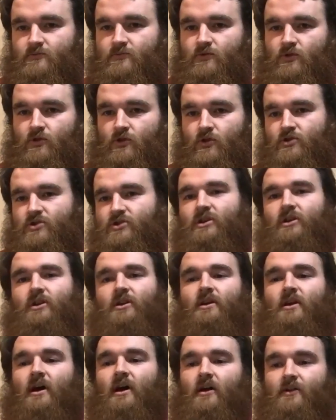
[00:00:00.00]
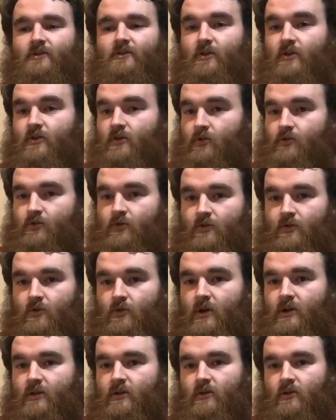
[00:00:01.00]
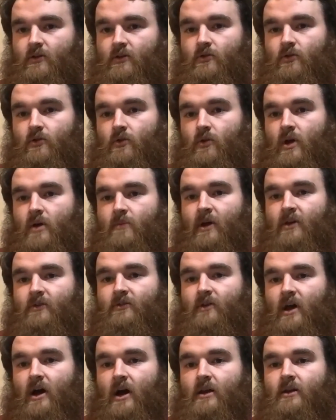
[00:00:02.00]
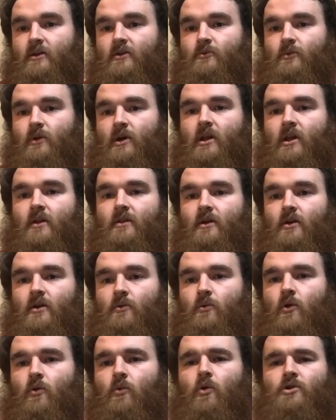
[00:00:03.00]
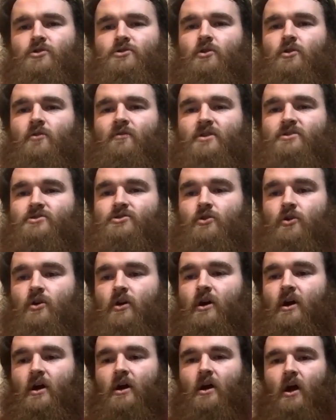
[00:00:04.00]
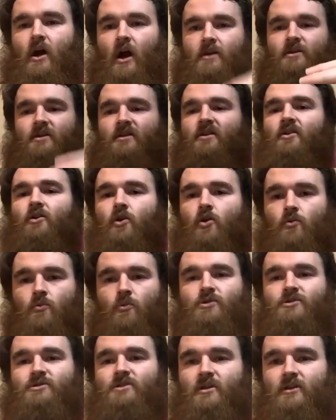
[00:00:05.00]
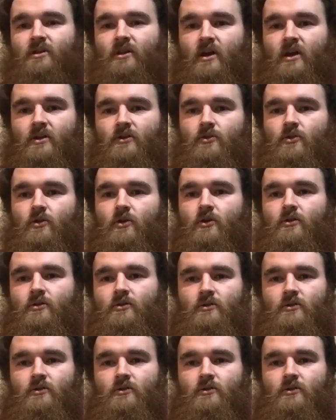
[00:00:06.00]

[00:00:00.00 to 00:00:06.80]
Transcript: your shearing calendar, and also throw in, you do quite a bit of scanning as well in there. What sort of is a year almost in your?